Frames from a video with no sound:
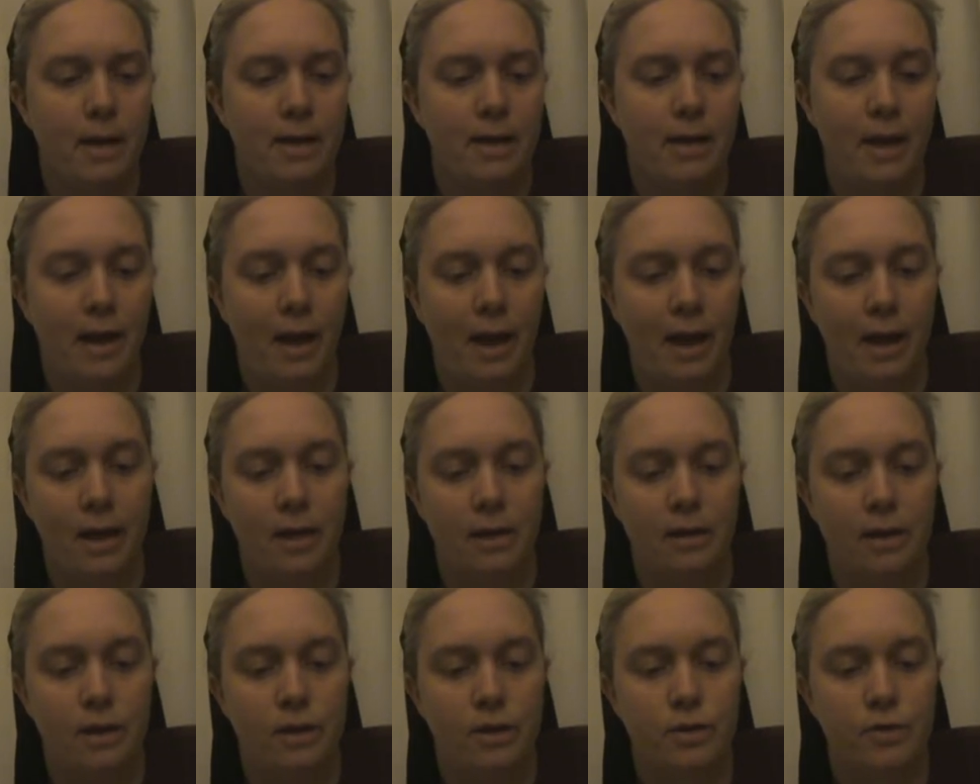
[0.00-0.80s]
They
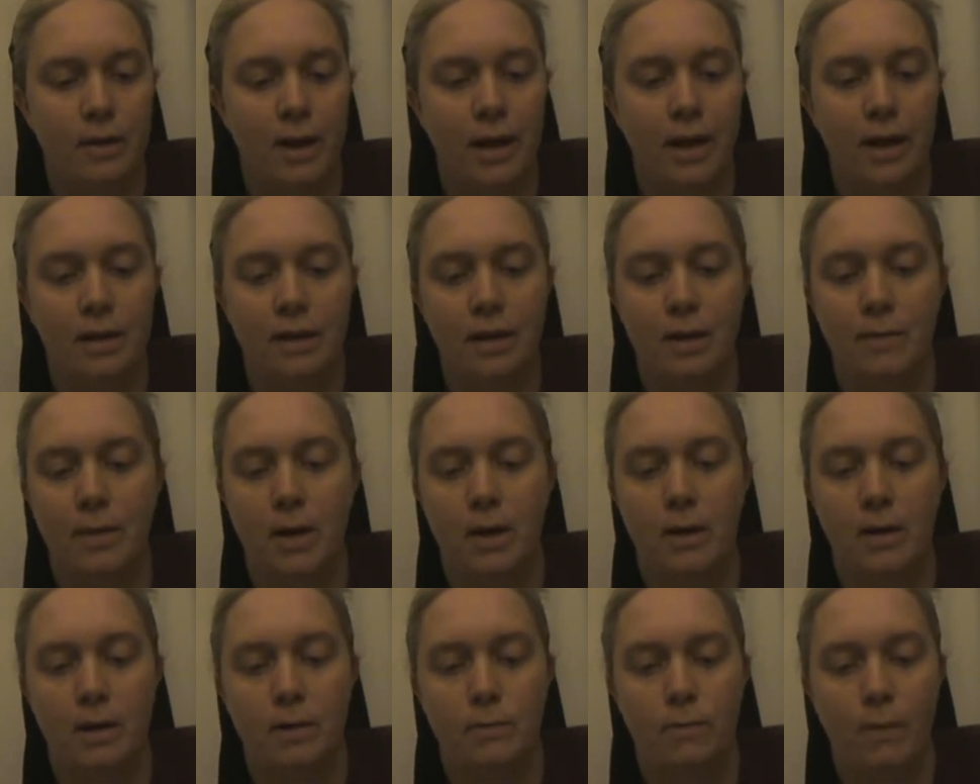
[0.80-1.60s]
ate, they drank, they
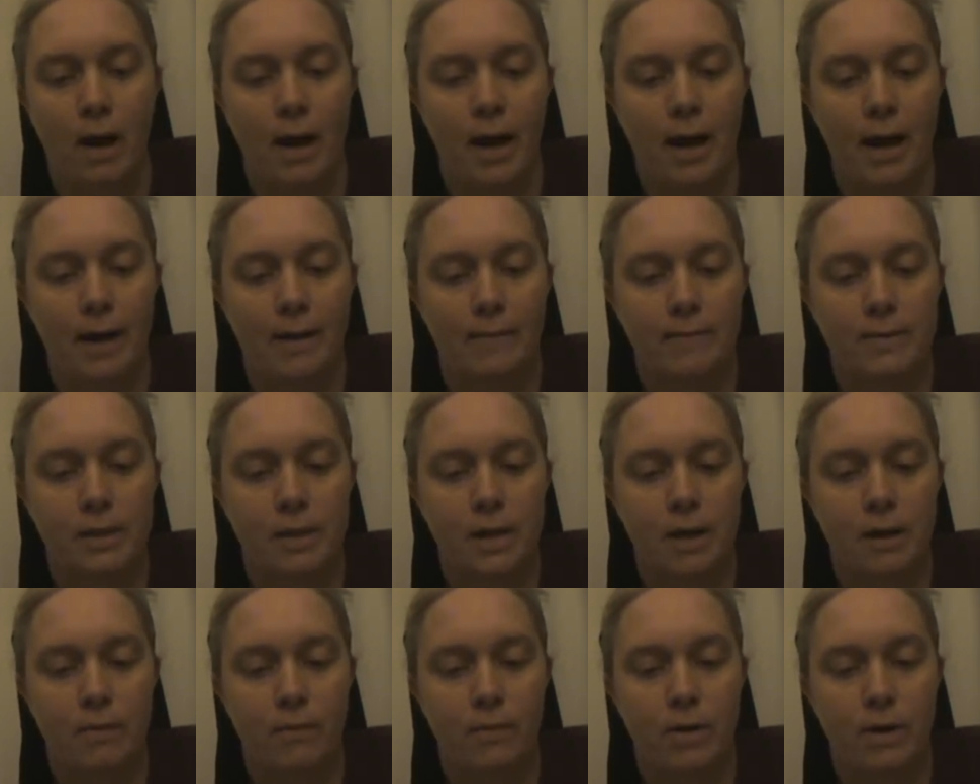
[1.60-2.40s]
married wives,
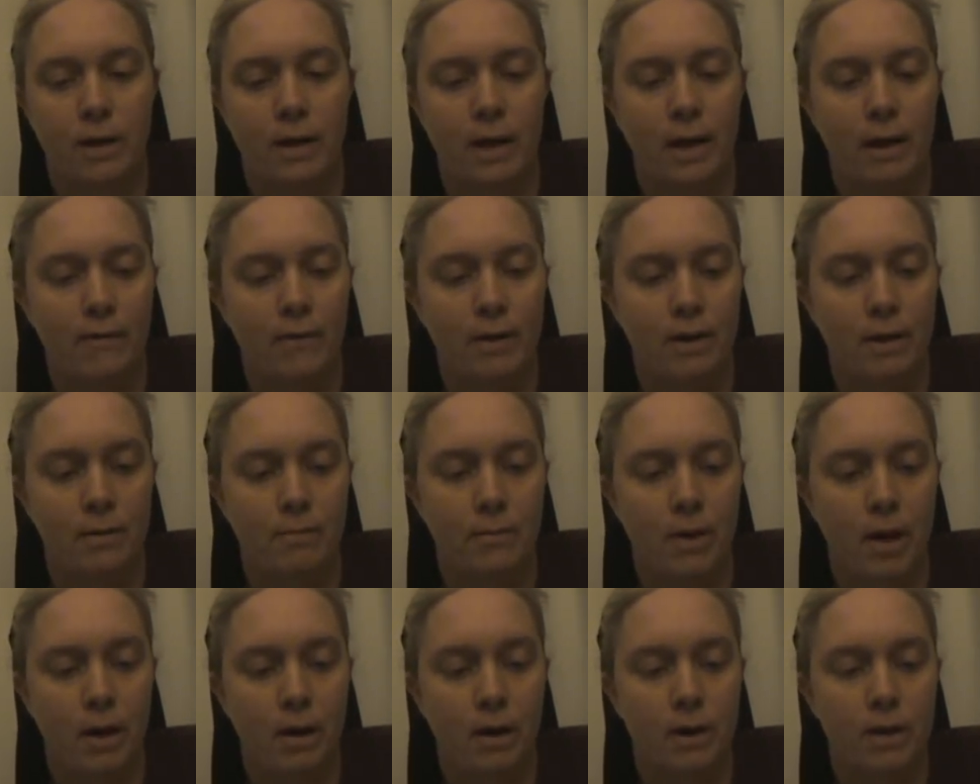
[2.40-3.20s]
they were given
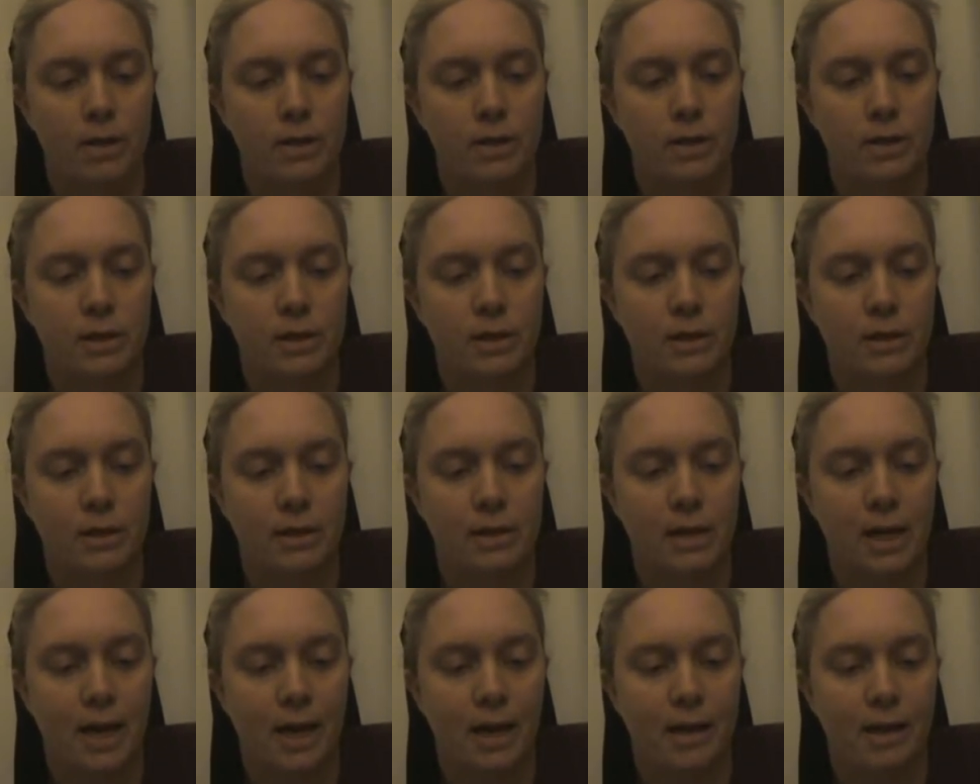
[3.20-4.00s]
in marriage until the
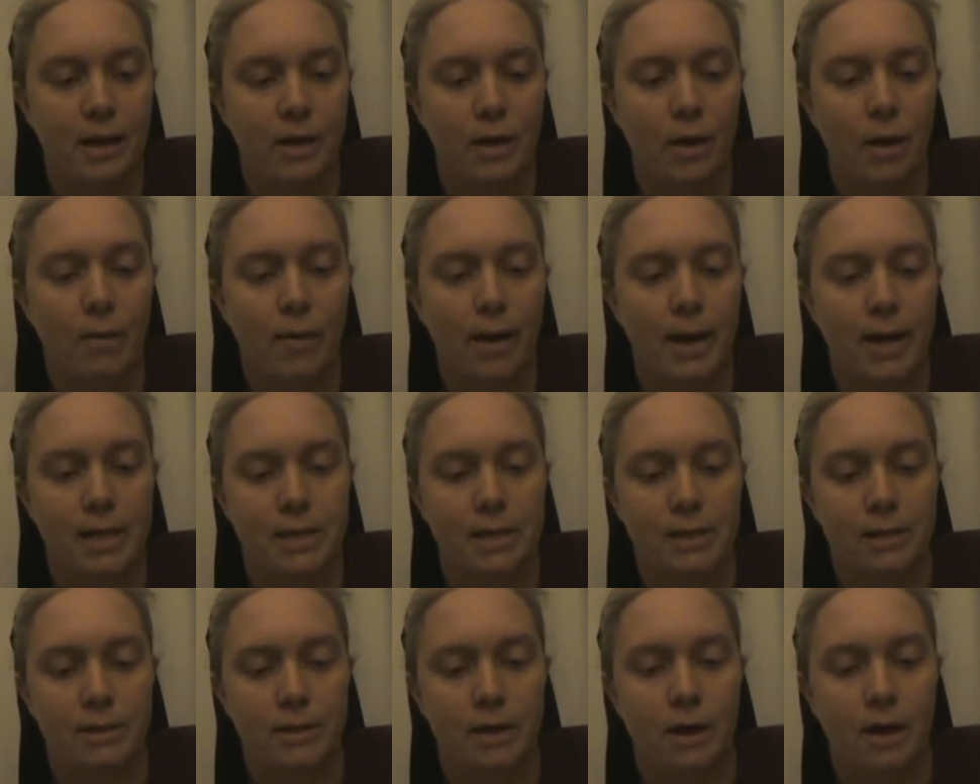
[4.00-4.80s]
day that Noah
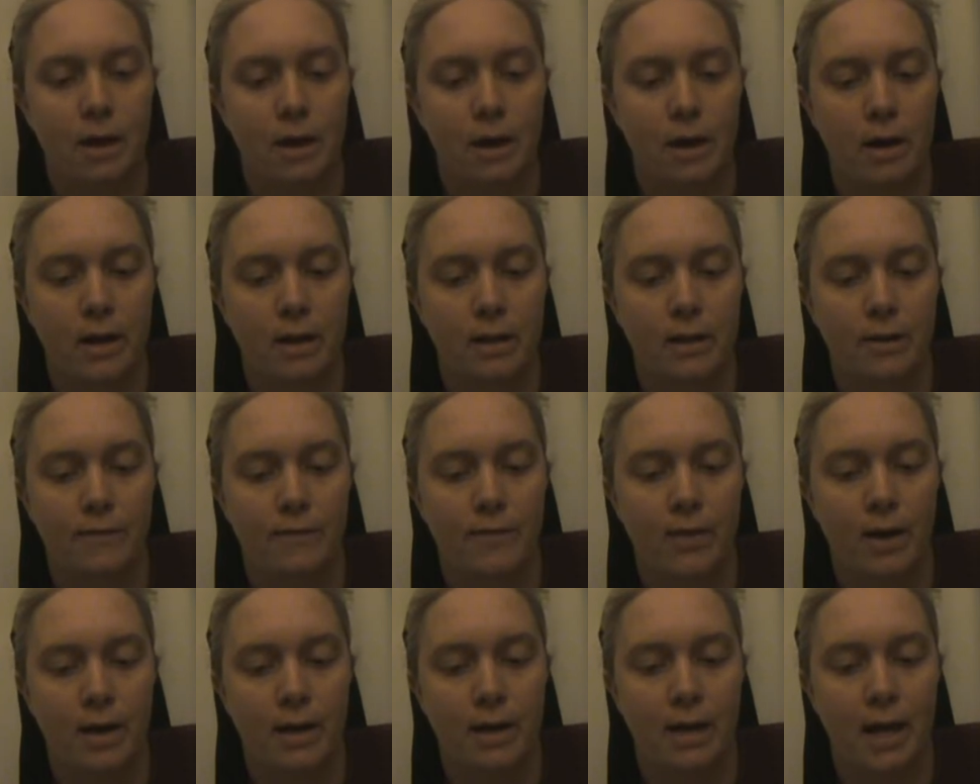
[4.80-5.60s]
entered the ark, and the
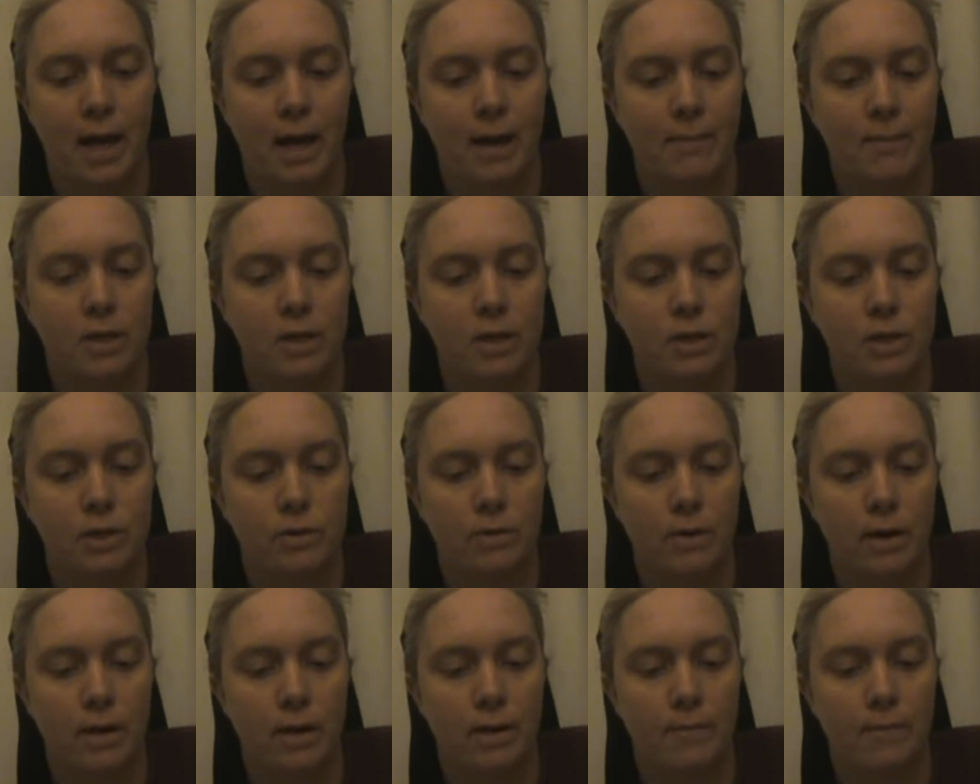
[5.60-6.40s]
flood came and
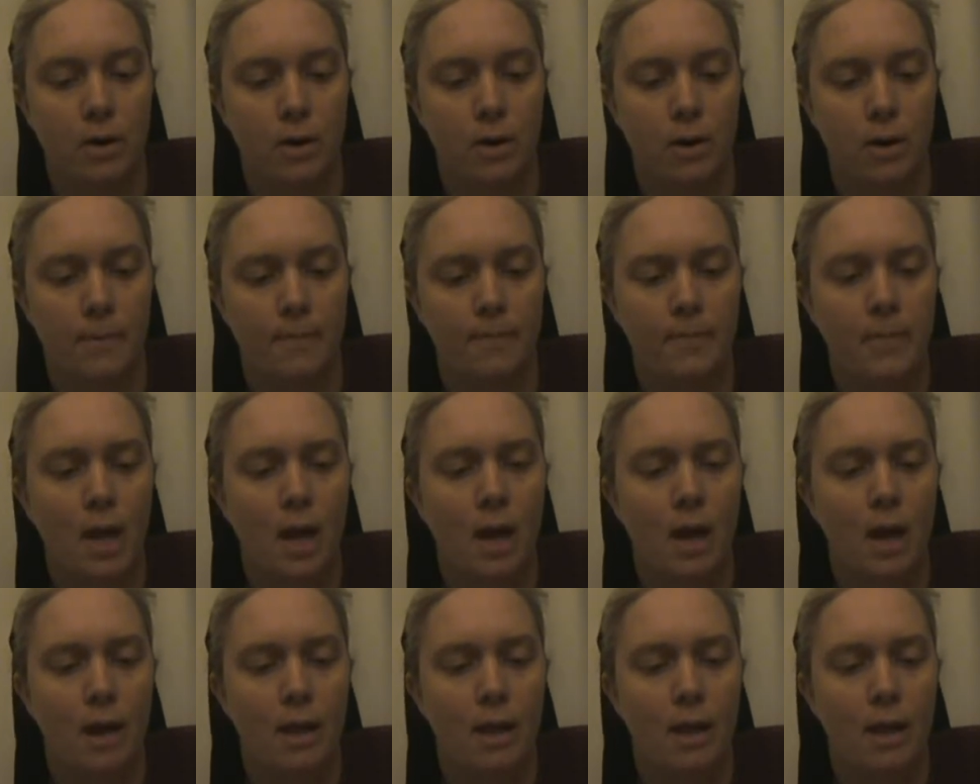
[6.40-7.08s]
destroyed them all.